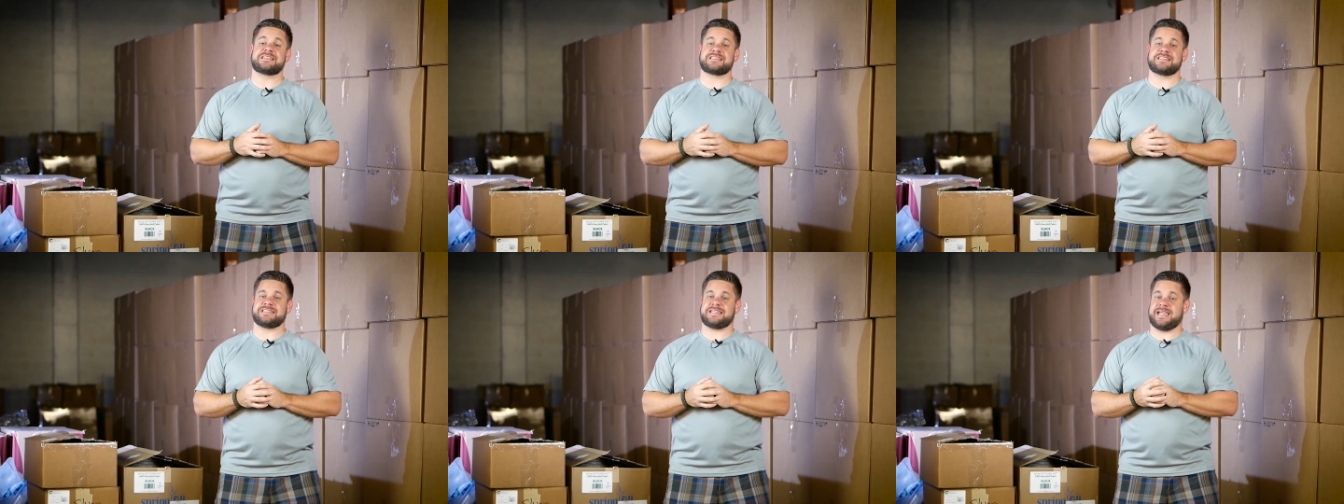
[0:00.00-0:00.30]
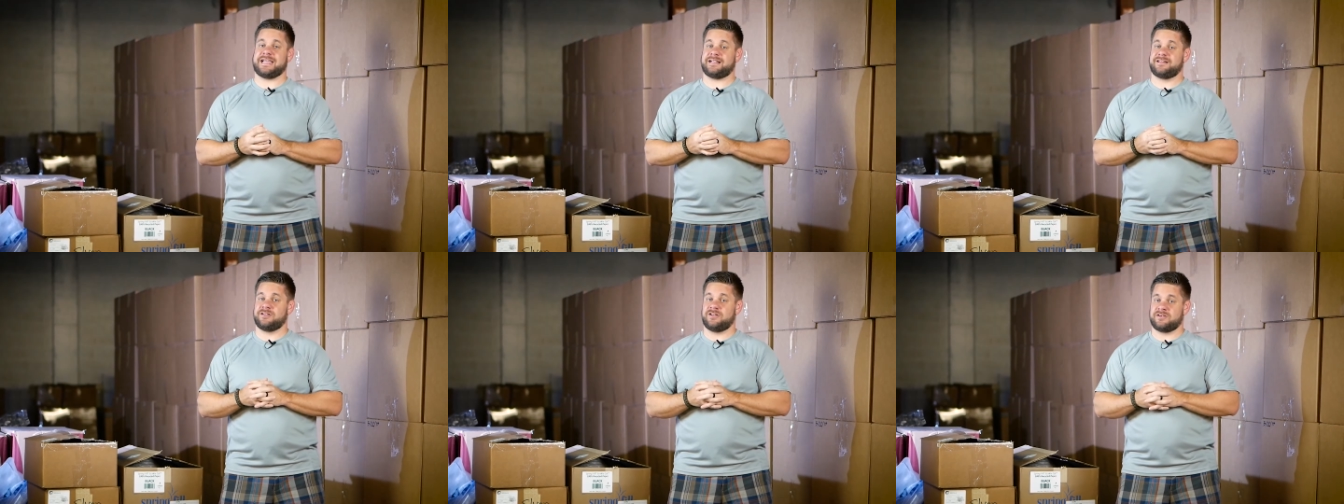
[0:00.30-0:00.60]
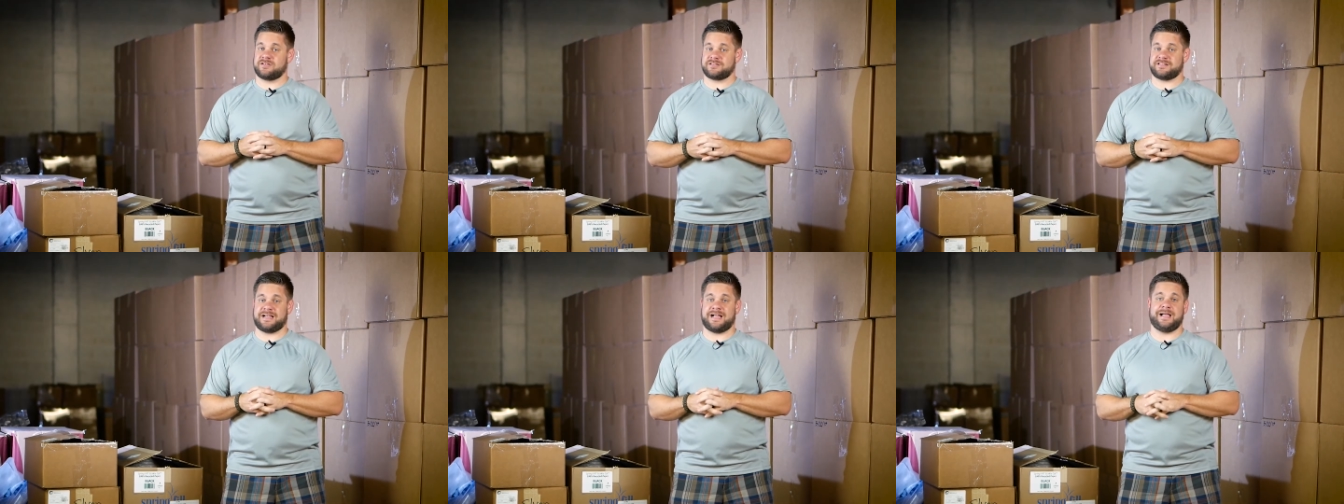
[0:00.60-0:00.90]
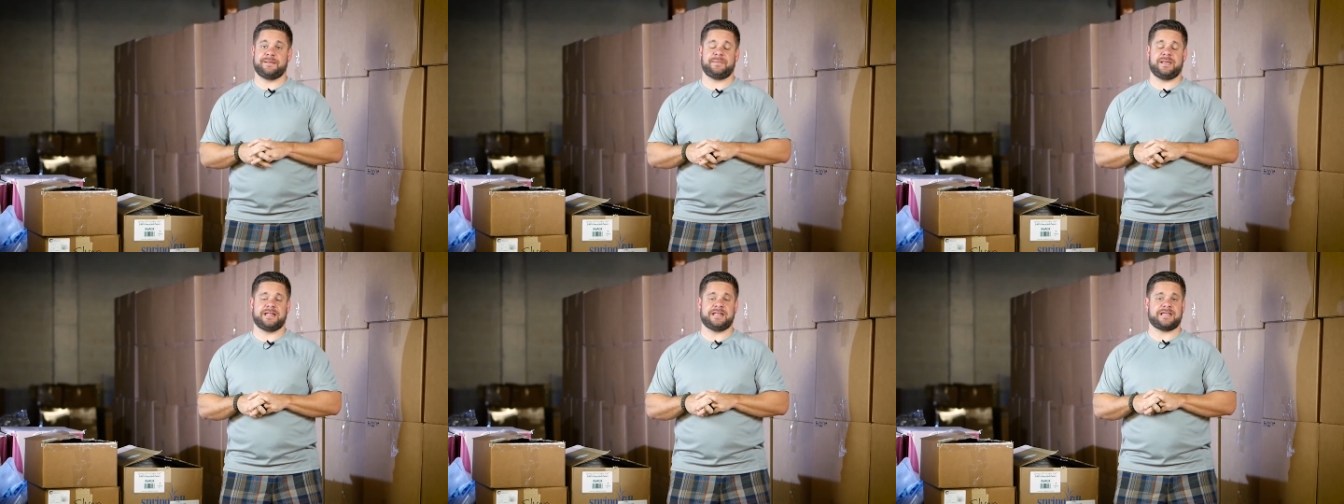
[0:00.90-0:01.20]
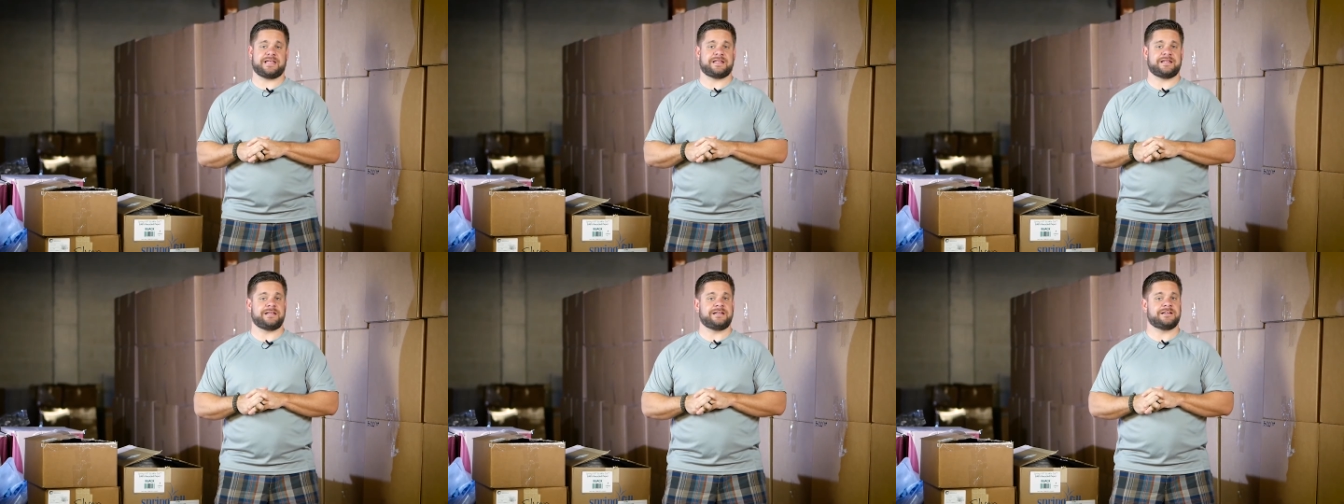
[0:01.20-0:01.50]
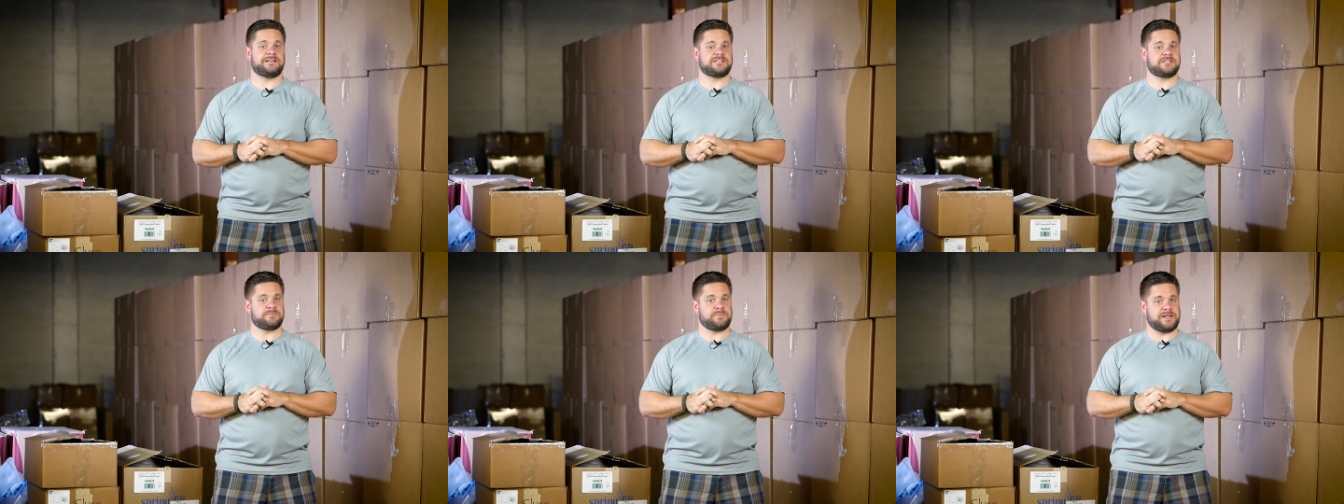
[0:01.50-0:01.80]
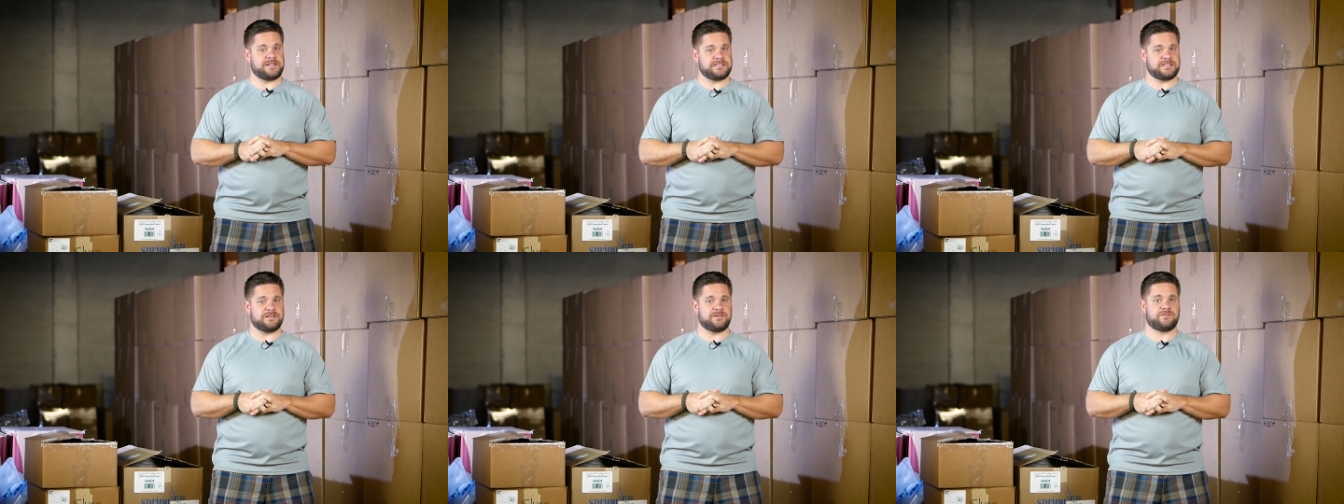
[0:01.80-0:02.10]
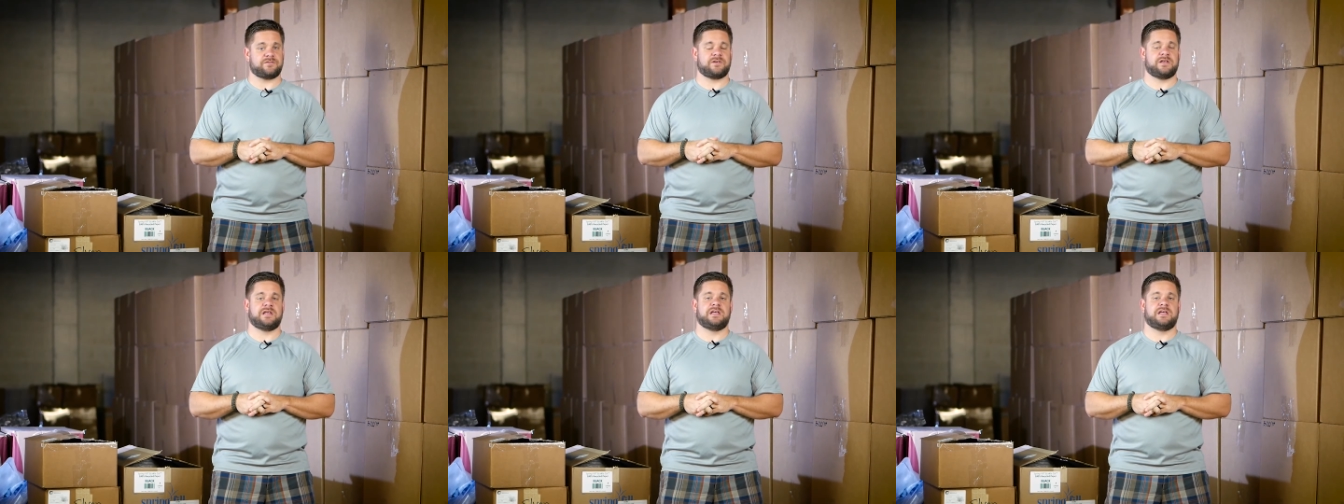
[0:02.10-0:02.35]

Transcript: can take a long time and it can get expensive.